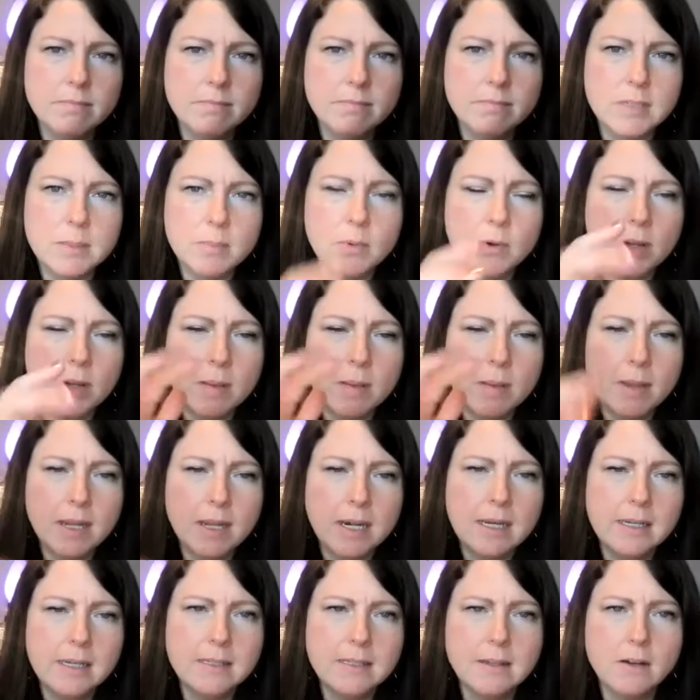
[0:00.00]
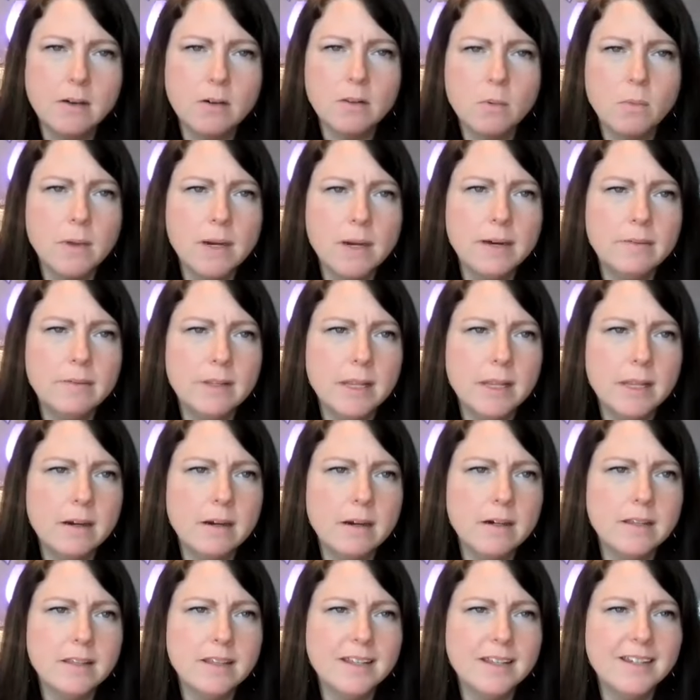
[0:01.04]
spooky buddies or the whatever they
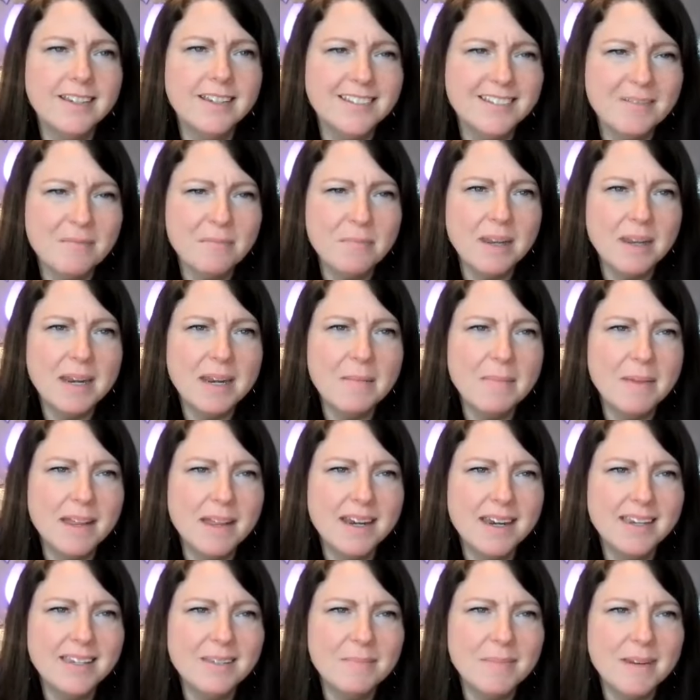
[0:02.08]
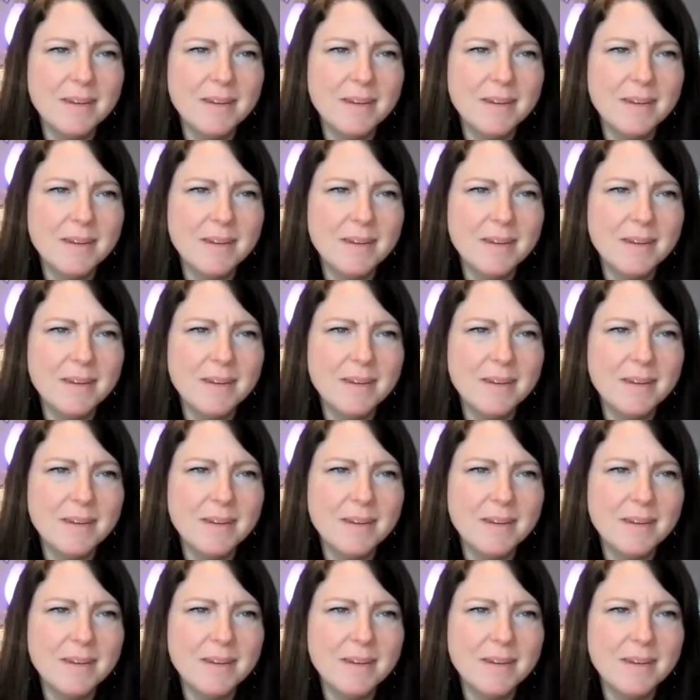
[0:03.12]
are, the bitty buddies.